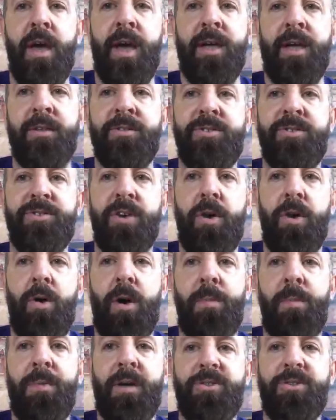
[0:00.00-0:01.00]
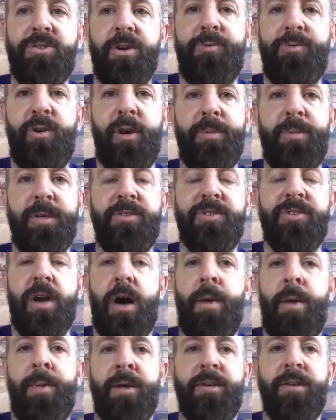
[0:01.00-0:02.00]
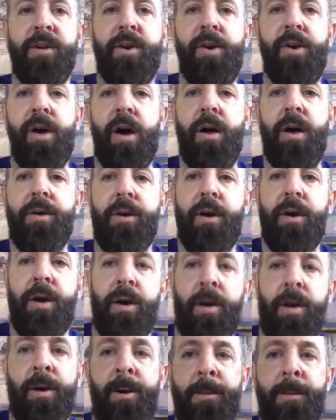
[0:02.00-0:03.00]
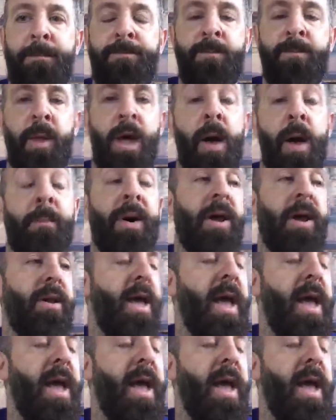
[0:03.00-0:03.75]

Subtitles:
And so I'm not sure if anybody's commenting or not. But